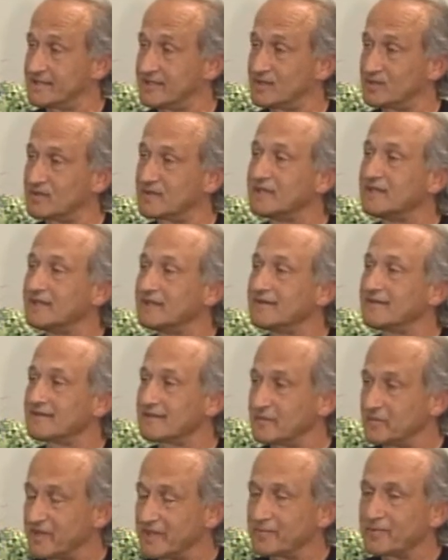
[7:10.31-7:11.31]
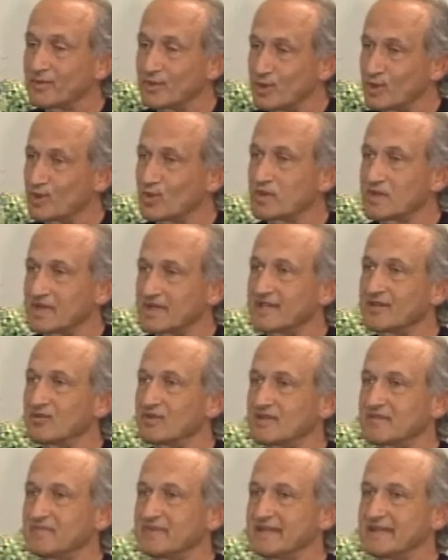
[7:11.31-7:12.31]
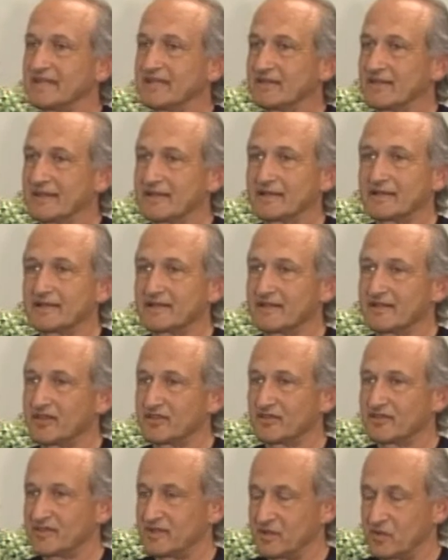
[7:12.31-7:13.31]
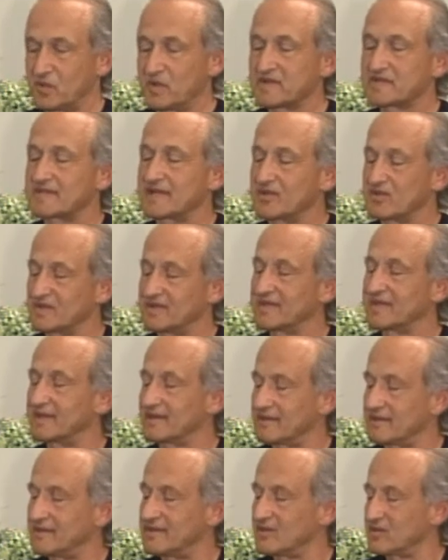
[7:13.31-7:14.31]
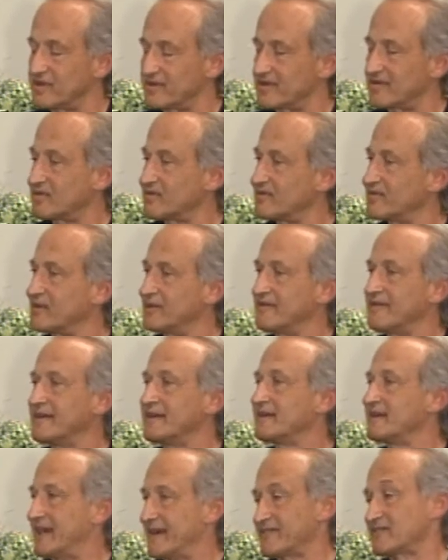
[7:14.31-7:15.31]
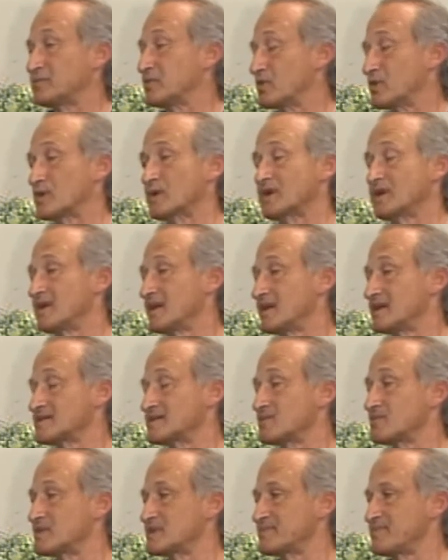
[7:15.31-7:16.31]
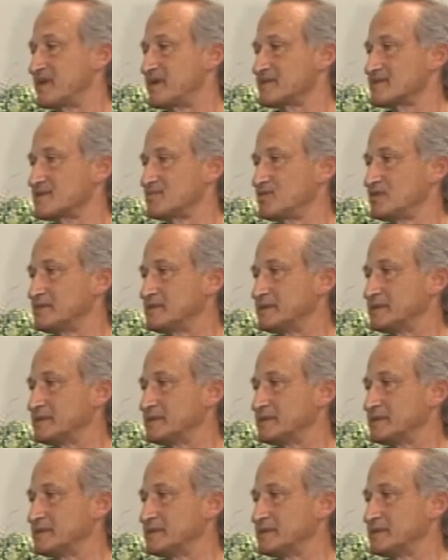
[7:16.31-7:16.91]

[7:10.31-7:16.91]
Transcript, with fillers: So the people who are working with me, are, you know, the ones I really get along with are have to be organized and responsible.